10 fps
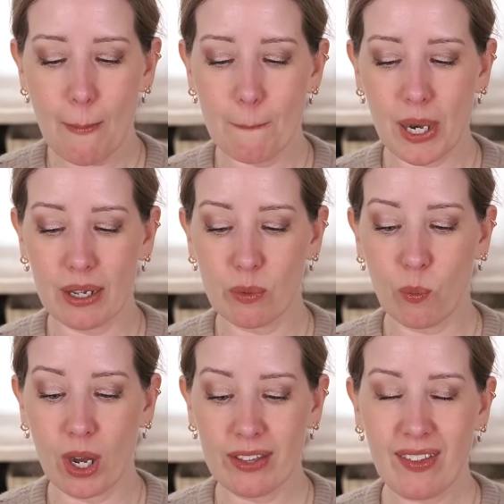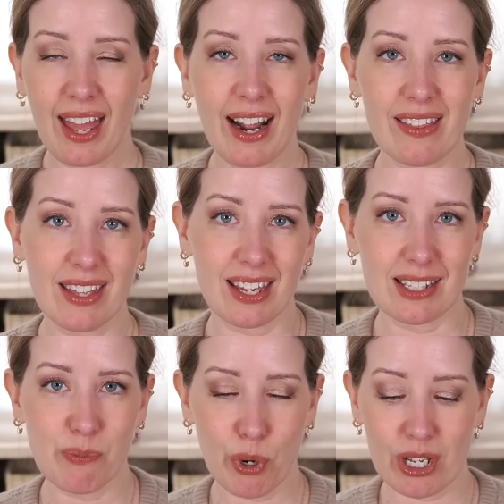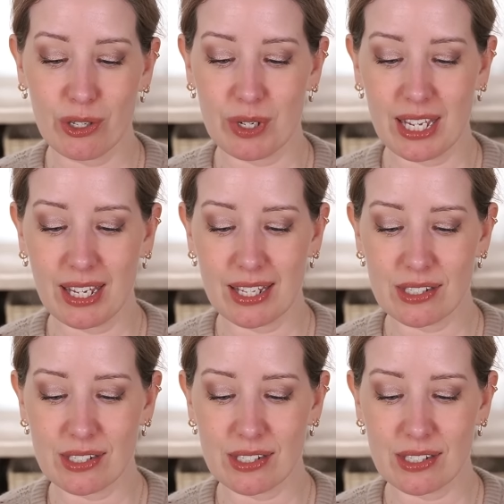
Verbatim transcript: but one that I think is pretty unique